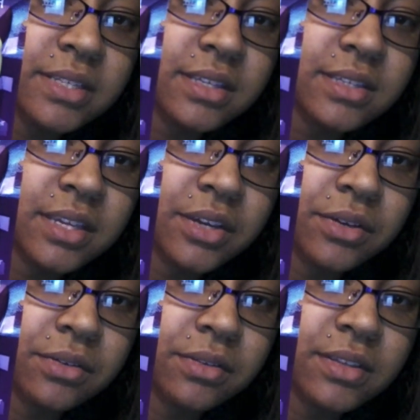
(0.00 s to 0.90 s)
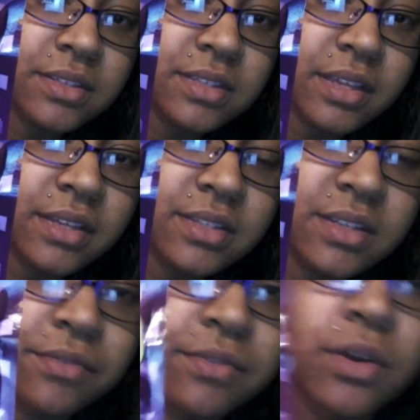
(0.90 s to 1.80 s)
this here, this like
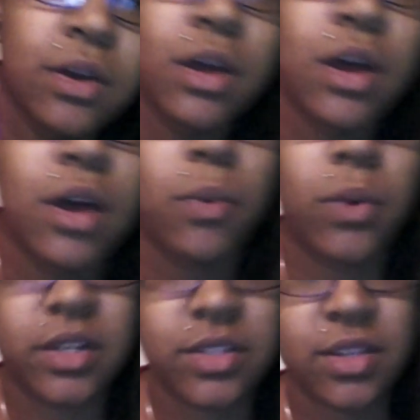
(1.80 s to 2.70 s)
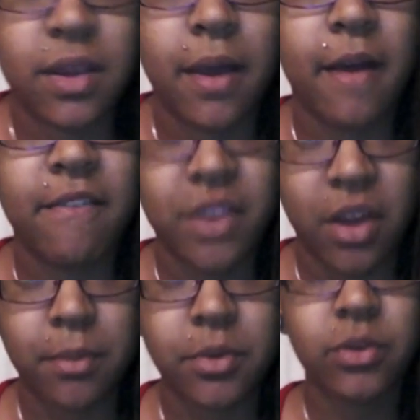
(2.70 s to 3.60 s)
stuff works
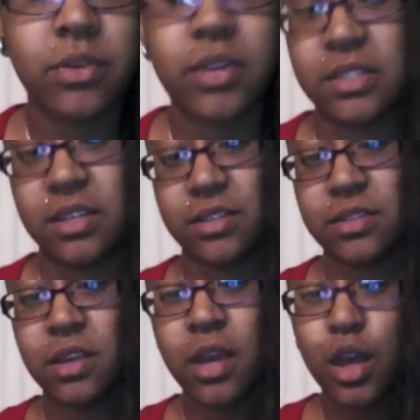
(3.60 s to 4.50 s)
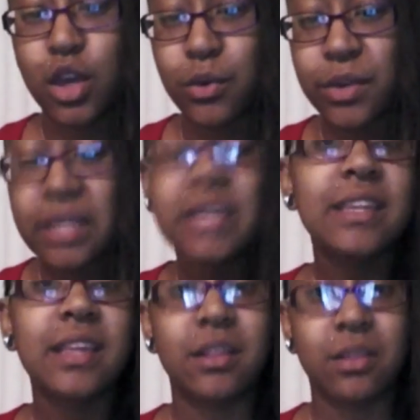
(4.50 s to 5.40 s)
phenomenal. It does. You only need
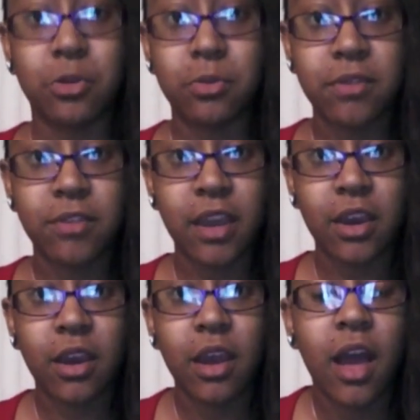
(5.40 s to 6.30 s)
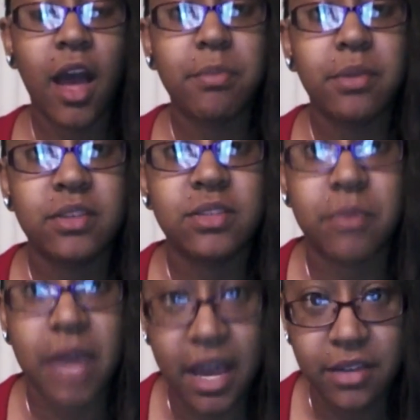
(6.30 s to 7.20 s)
like a little bit of hair. I put this on
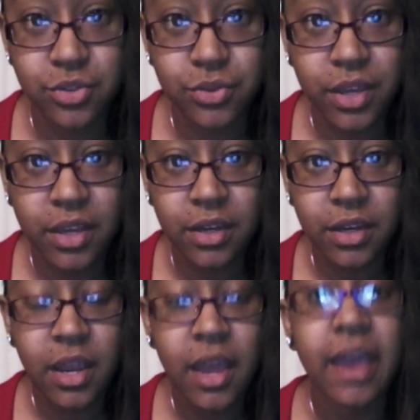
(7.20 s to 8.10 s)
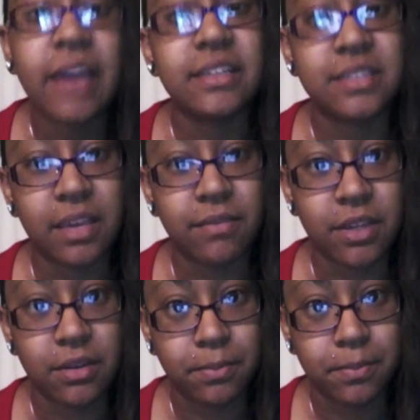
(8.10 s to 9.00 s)
my actual hair and it saved it.